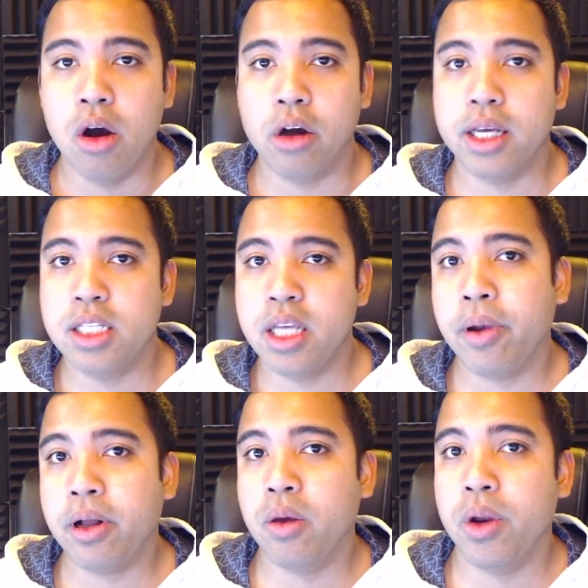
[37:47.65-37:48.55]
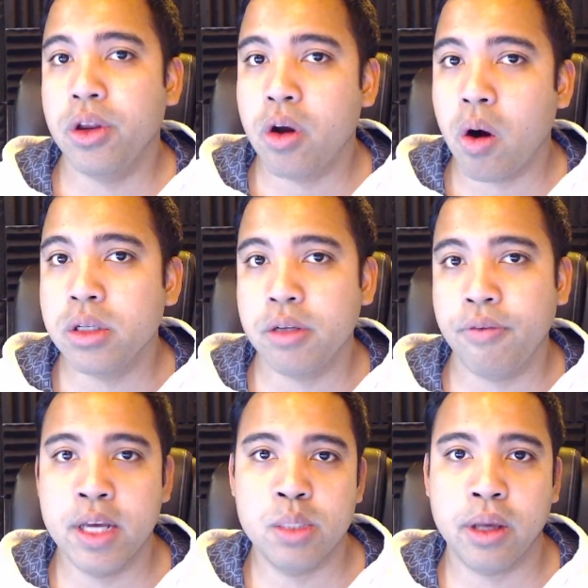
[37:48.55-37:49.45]
Okay, typically when you go into
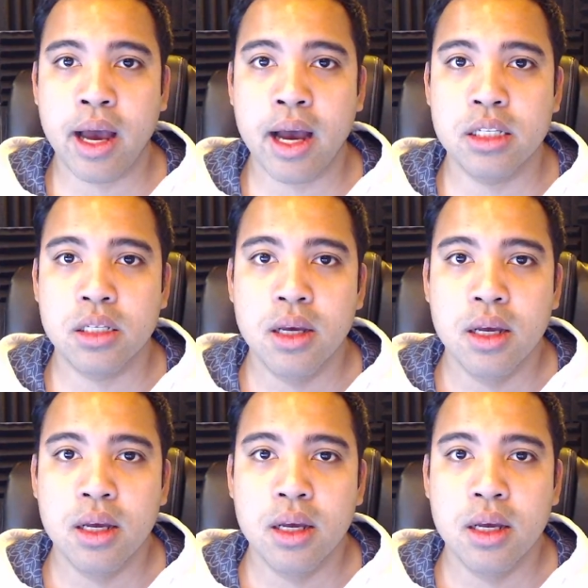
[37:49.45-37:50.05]
Facebook ads,